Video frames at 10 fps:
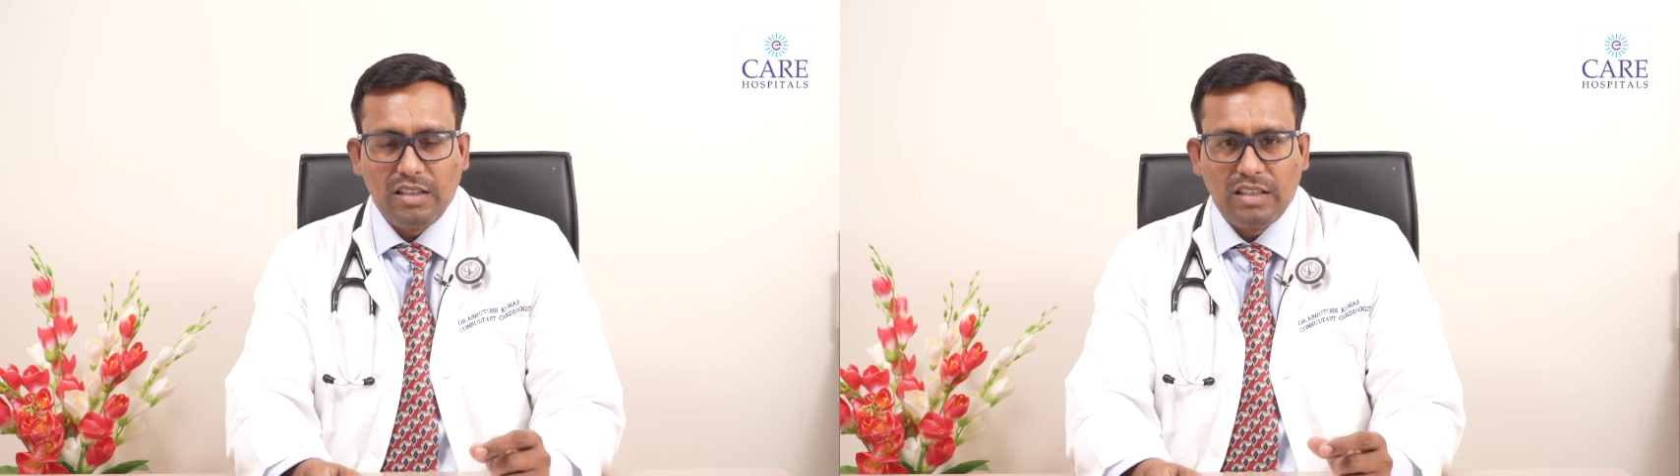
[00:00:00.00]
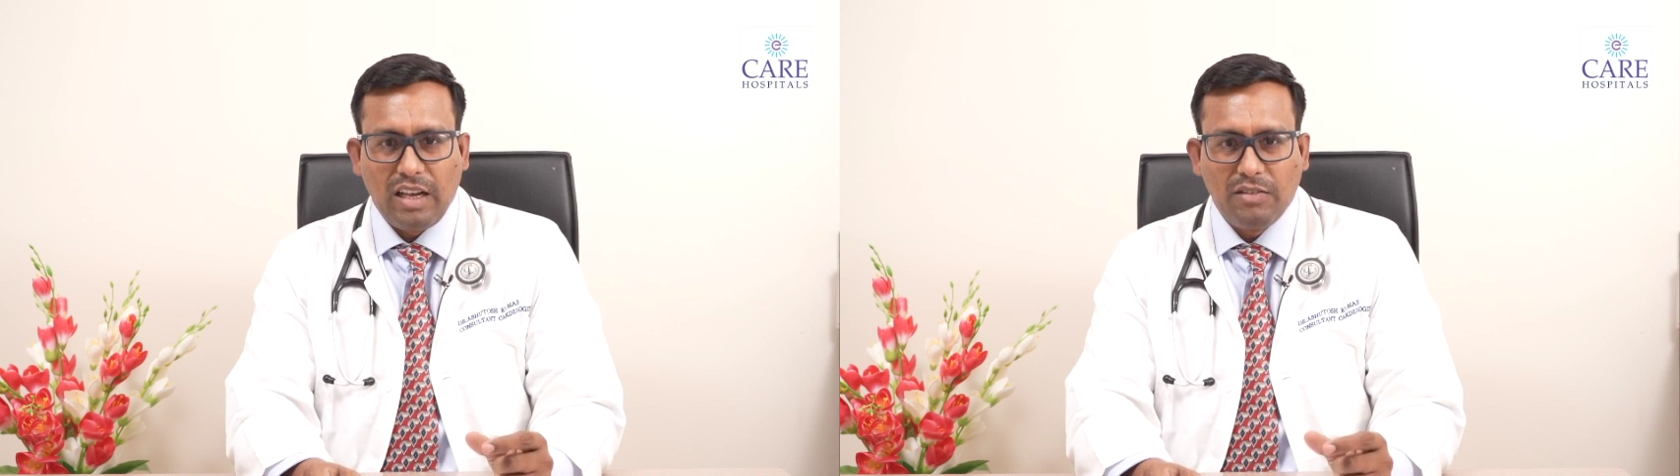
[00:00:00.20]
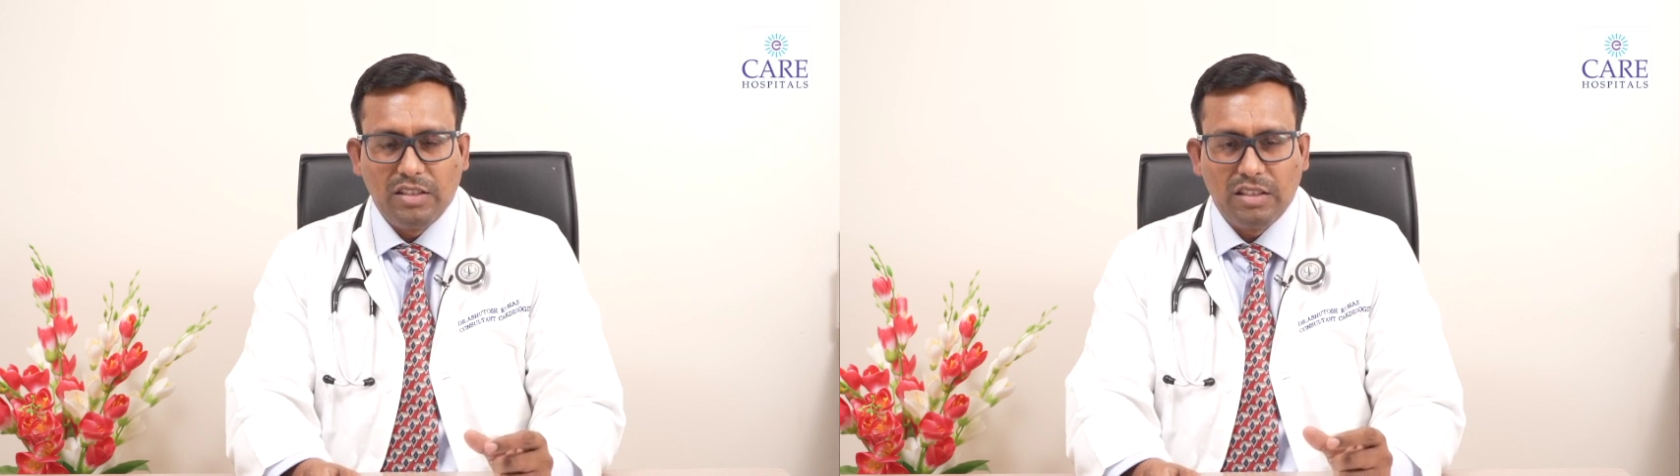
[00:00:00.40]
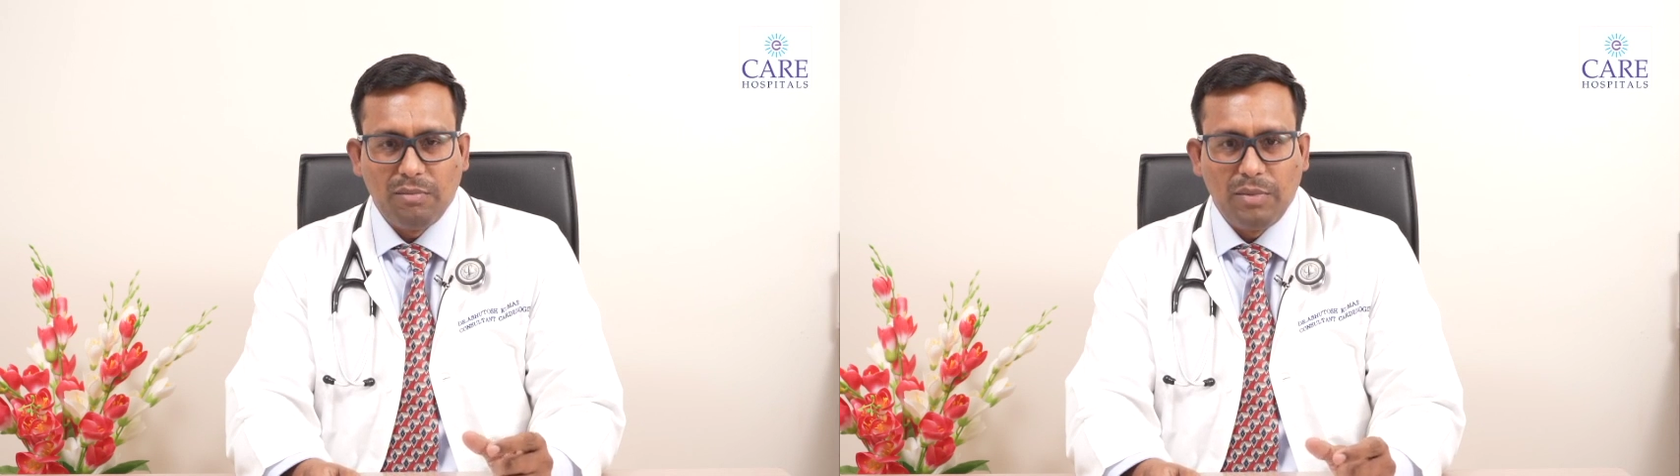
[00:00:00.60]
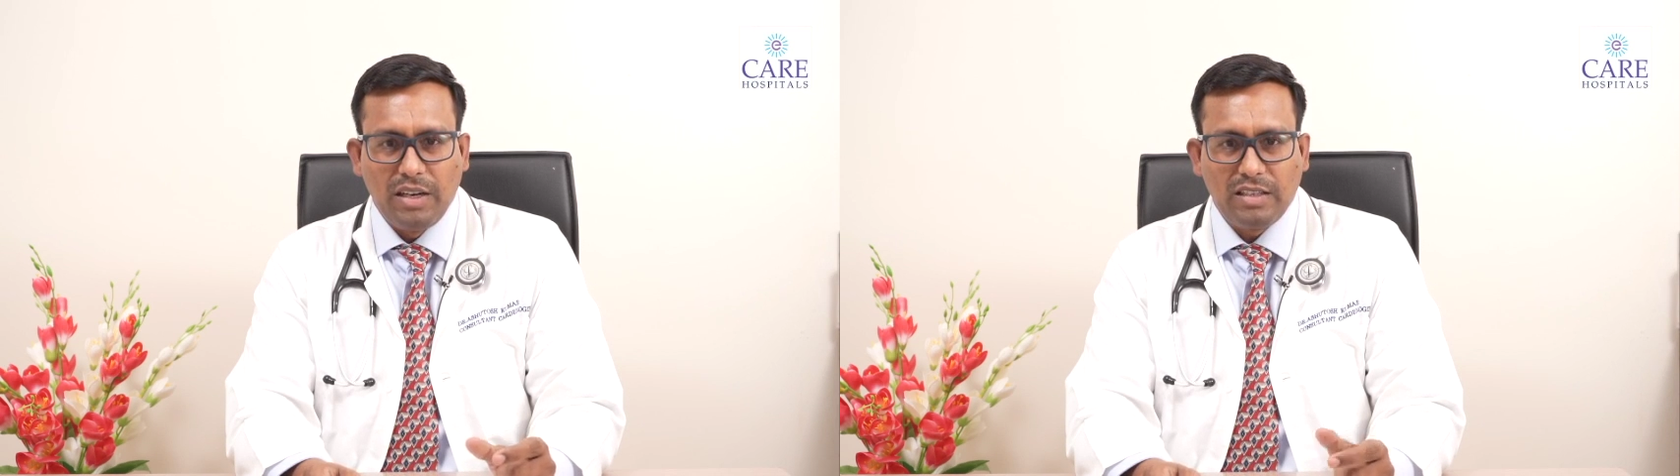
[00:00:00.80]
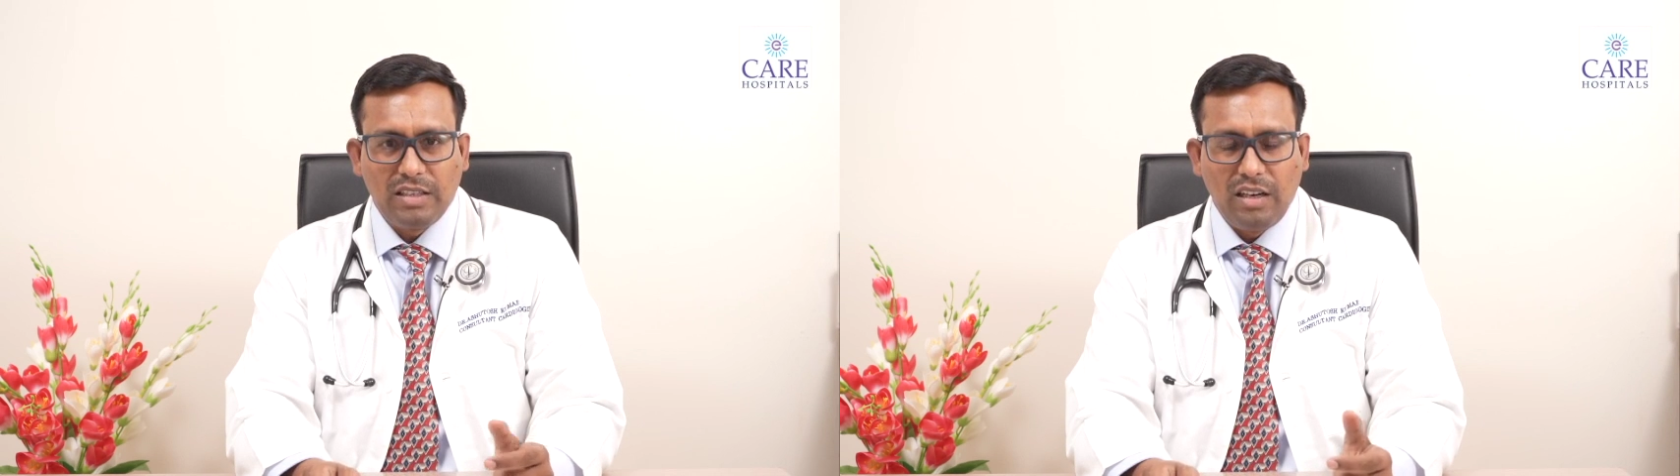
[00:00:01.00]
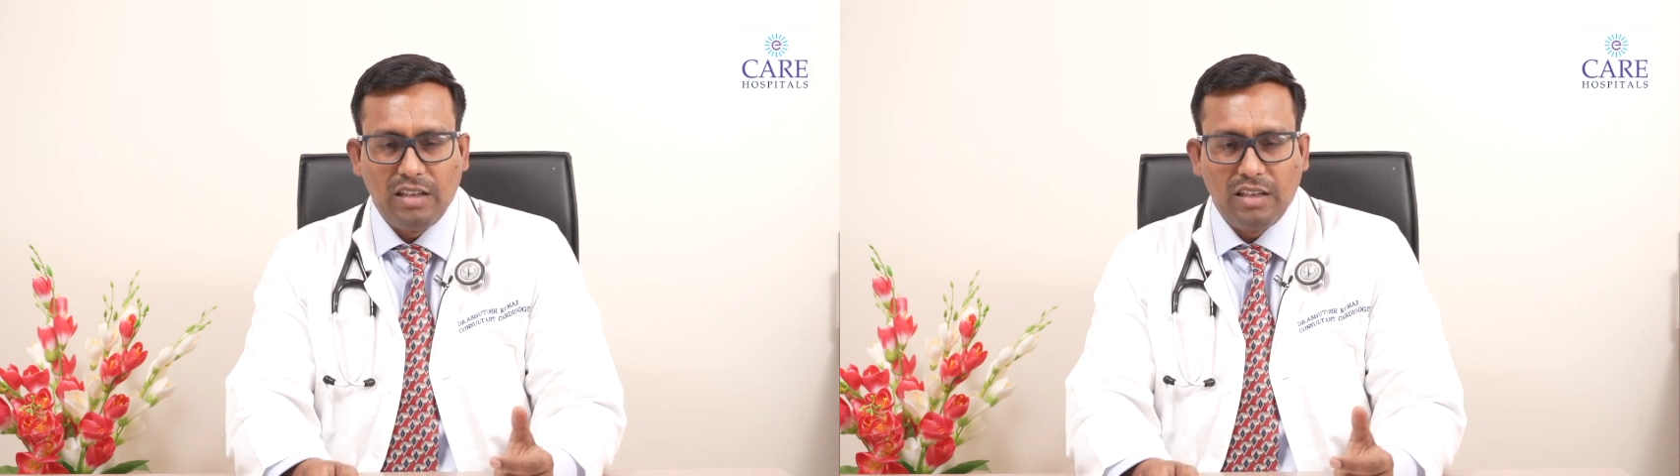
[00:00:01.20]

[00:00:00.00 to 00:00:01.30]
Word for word: is having some battery,